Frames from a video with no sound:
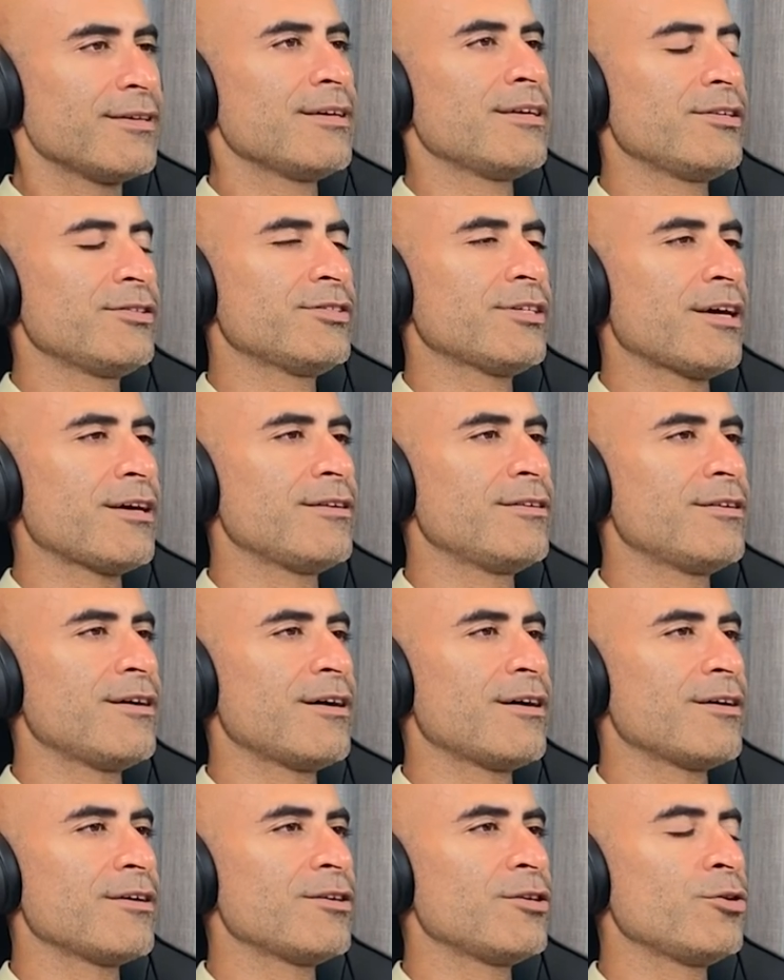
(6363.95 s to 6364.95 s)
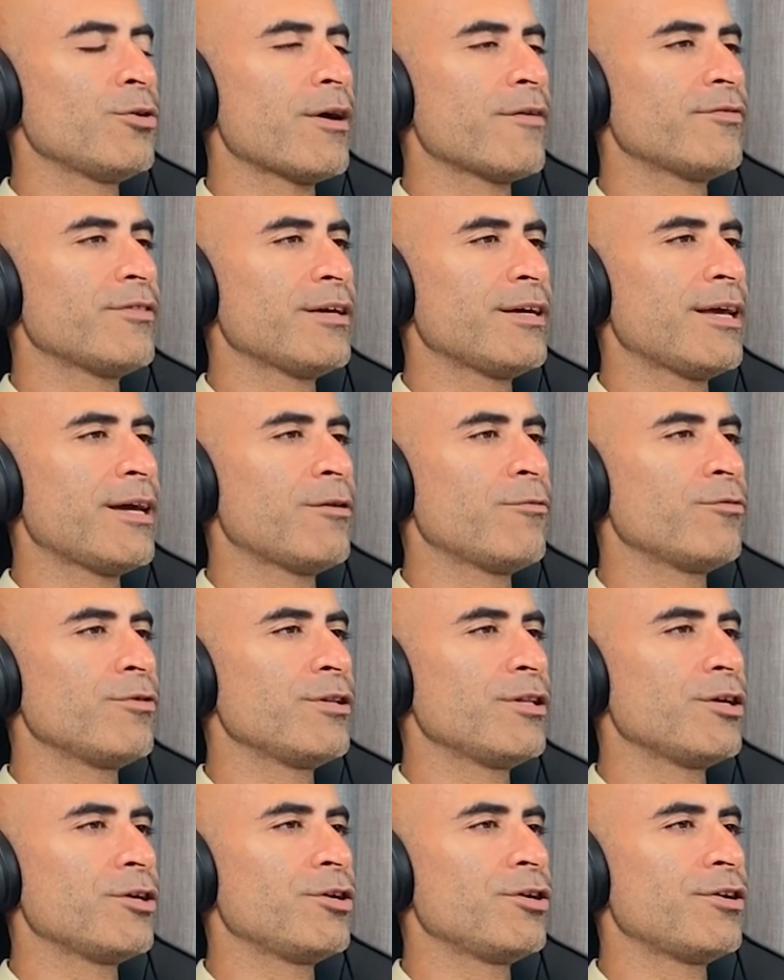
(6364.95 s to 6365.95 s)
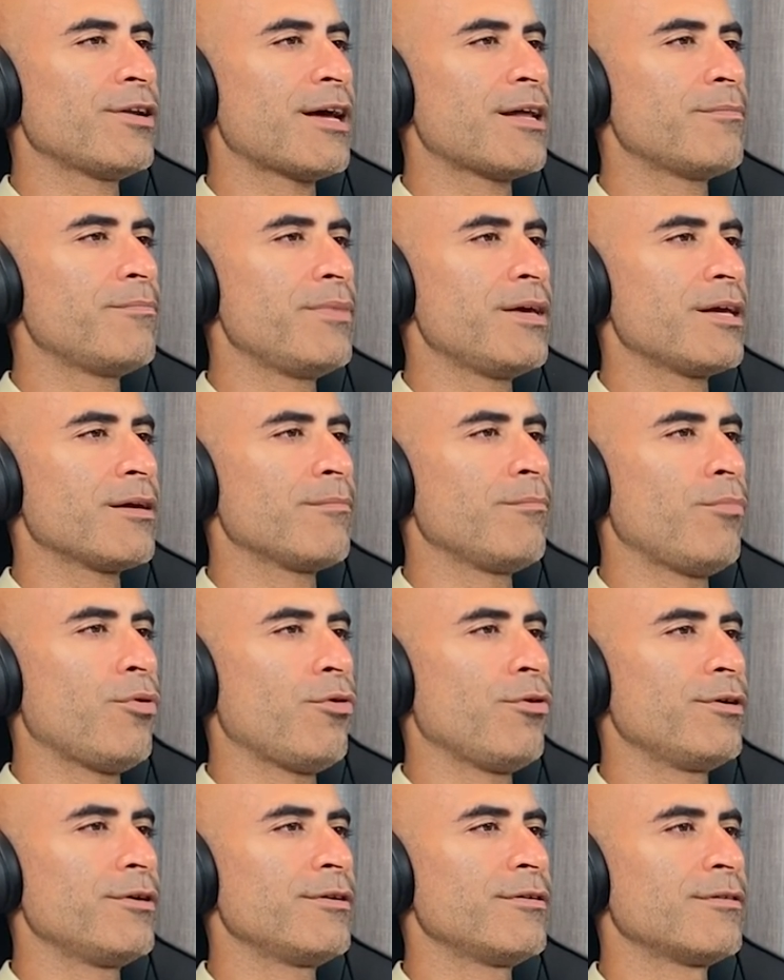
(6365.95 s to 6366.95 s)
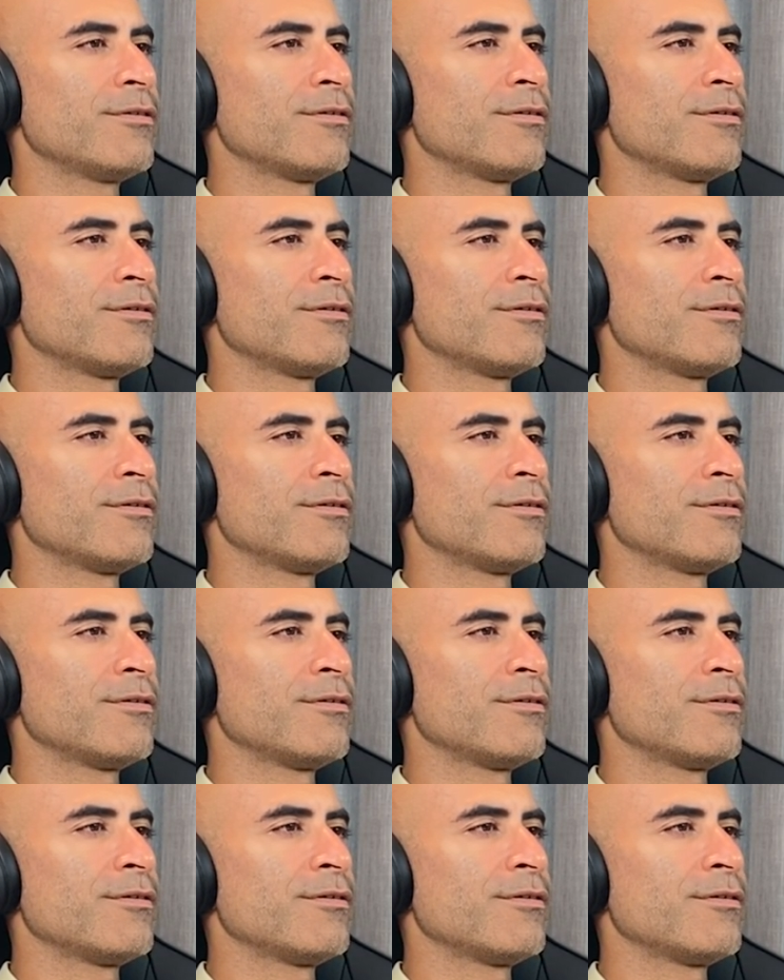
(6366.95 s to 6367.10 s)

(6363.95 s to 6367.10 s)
He said, uh, You have to get really good at being bored